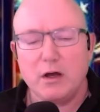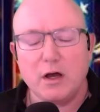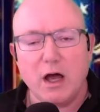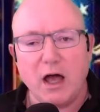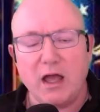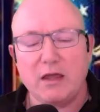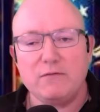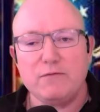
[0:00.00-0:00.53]

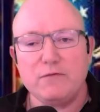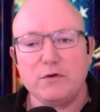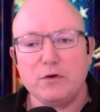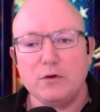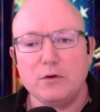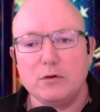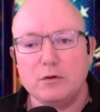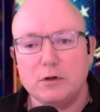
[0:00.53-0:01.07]
I
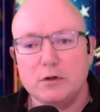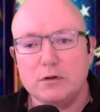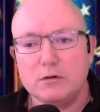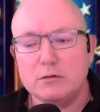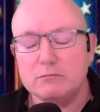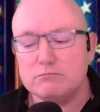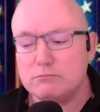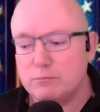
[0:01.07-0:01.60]
feel
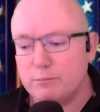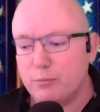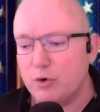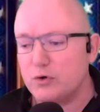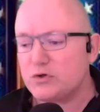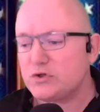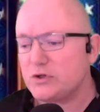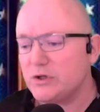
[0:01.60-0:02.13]

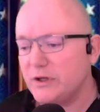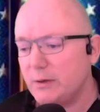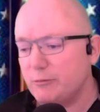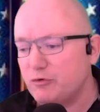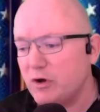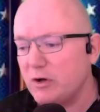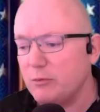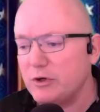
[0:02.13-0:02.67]
personally, I'm
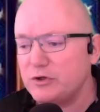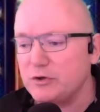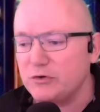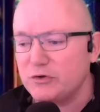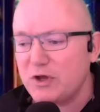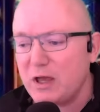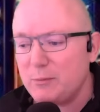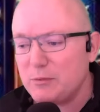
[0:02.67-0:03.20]
trying to read
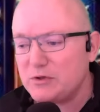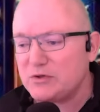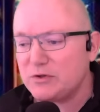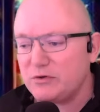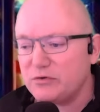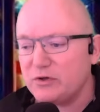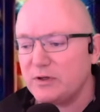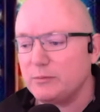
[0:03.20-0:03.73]
y'all's comments at
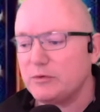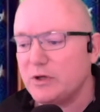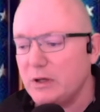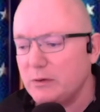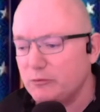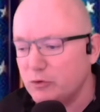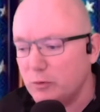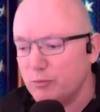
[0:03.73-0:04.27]
the same
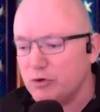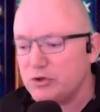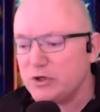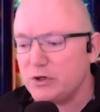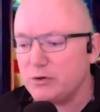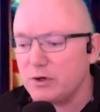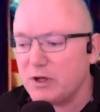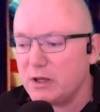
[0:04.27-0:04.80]
time, so I
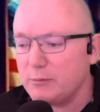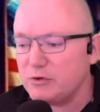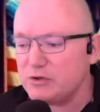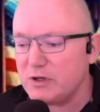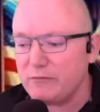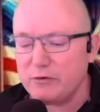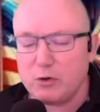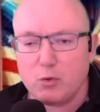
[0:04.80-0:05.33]
appreciate your comments.
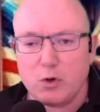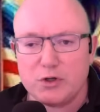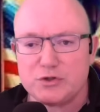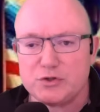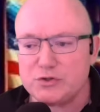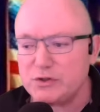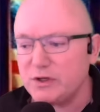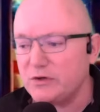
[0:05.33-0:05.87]
If you have any
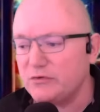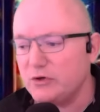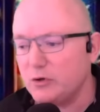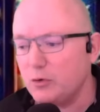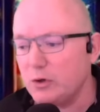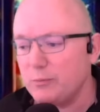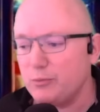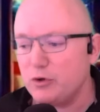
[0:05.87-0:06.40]
questions, like I said,
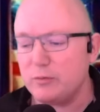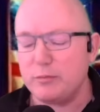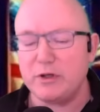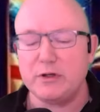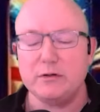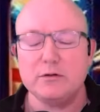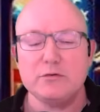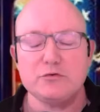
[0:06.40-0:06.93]
go ahead and put them
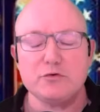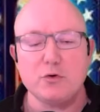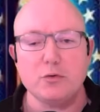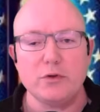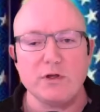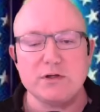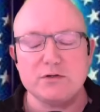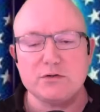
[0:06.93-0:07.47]
in so
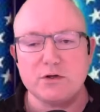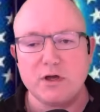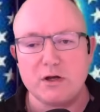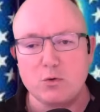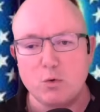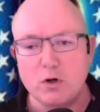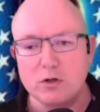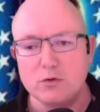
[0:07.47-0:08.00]
that I
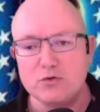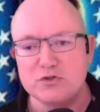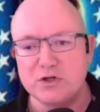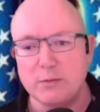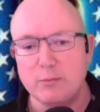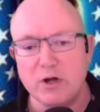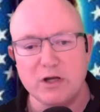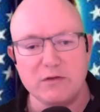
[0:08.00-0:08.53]
don't want to lose
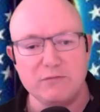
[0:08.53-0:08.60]
anybody.